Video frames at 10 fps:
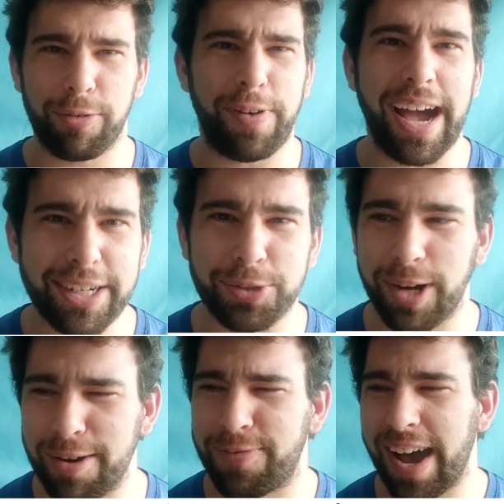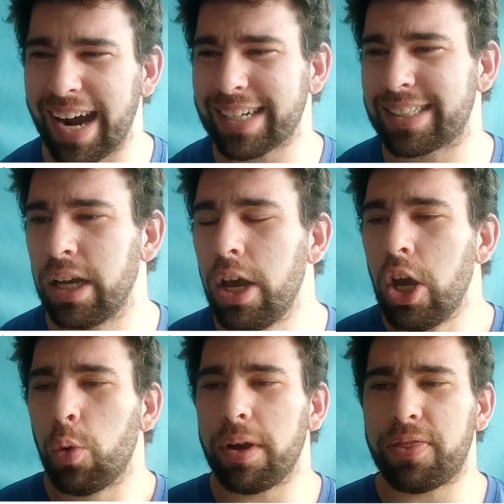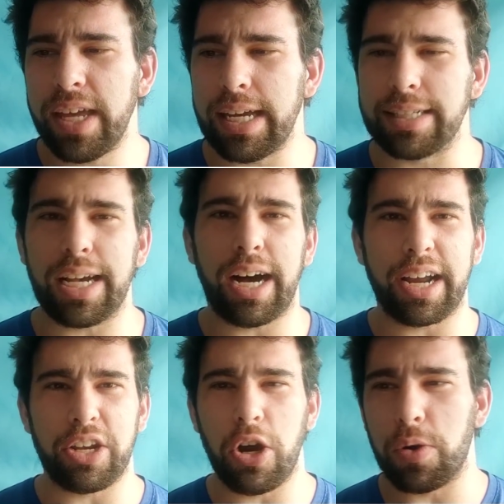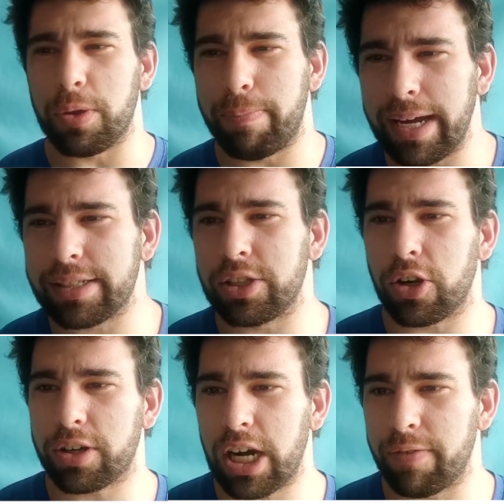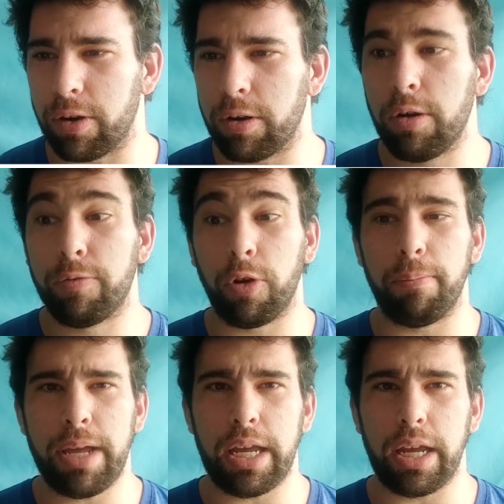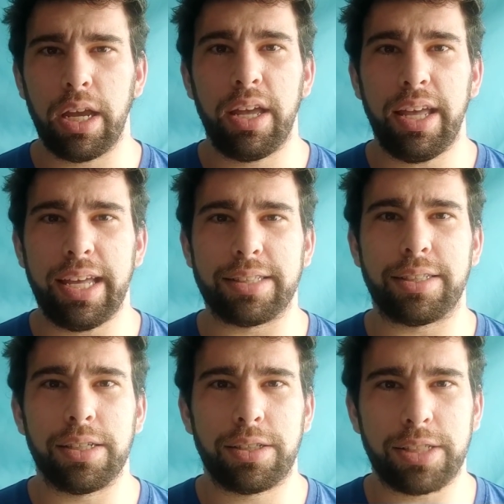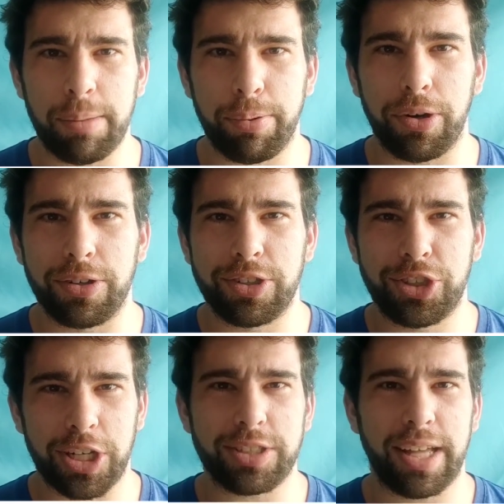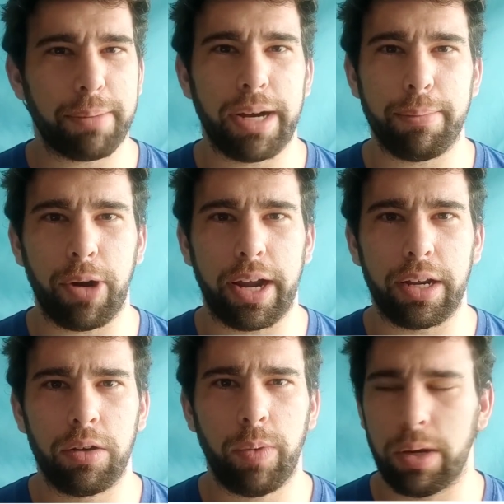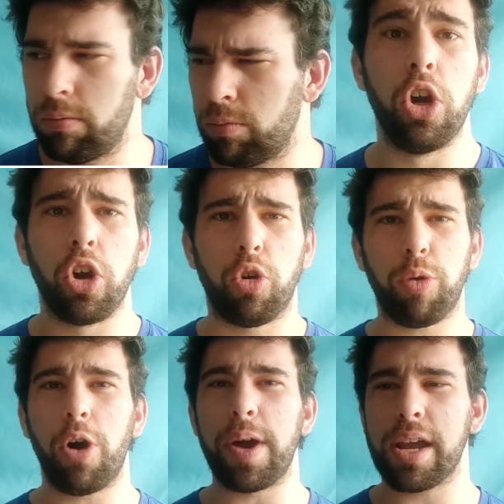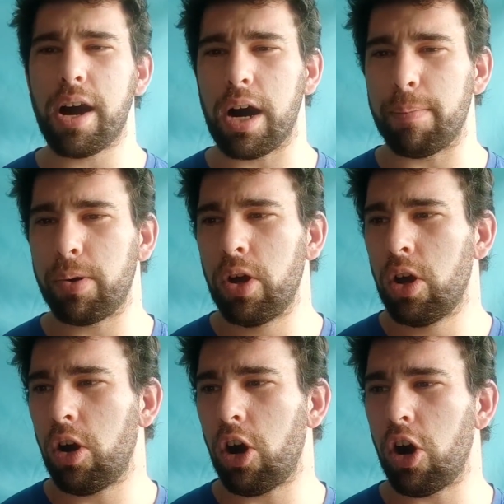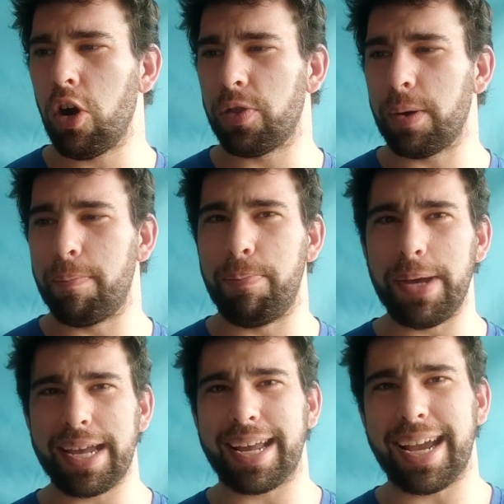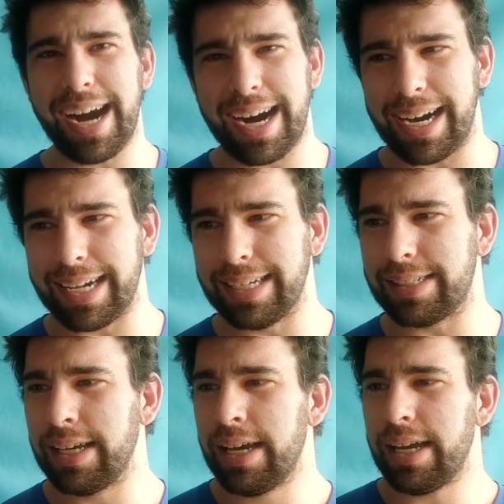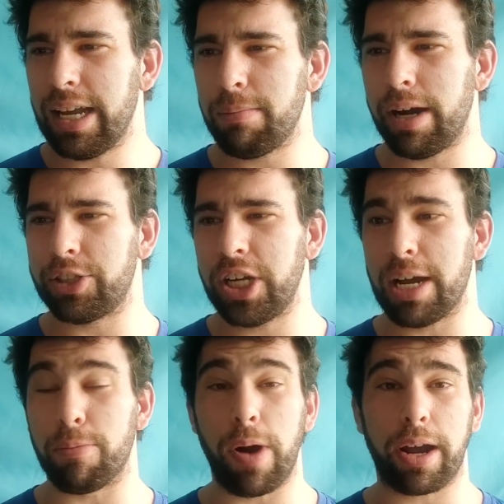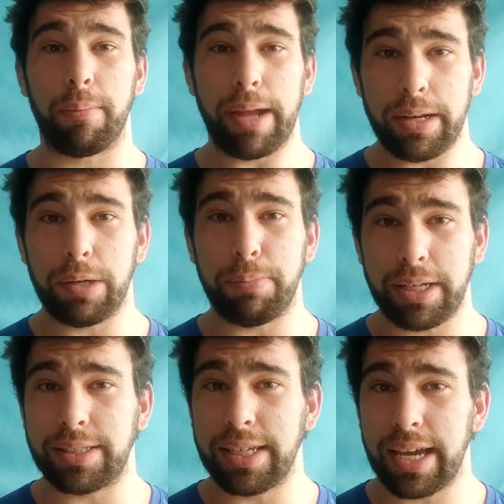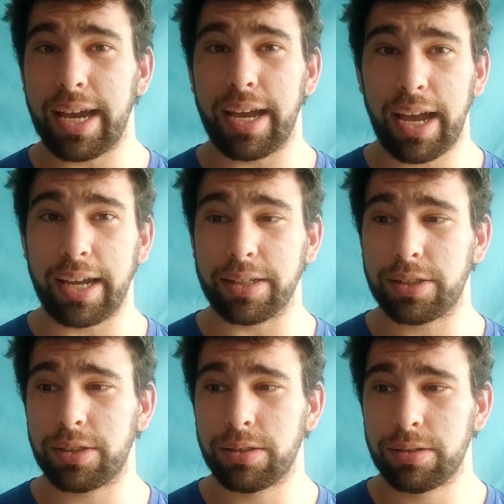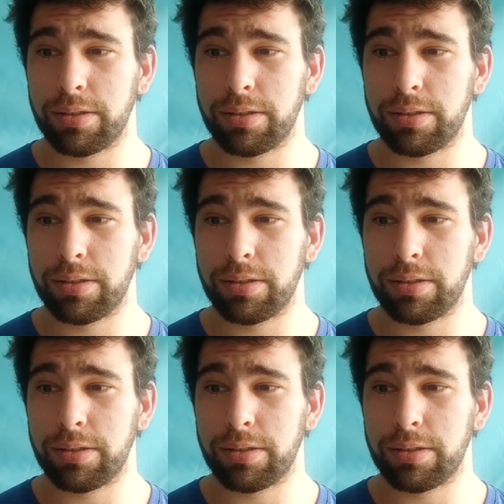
Facts, right? Facts. With these, I know the bases are covered. For me, it's simple, just like my brain. Wait, what? Growing up, all the big guys in my gym recommended BCAAs.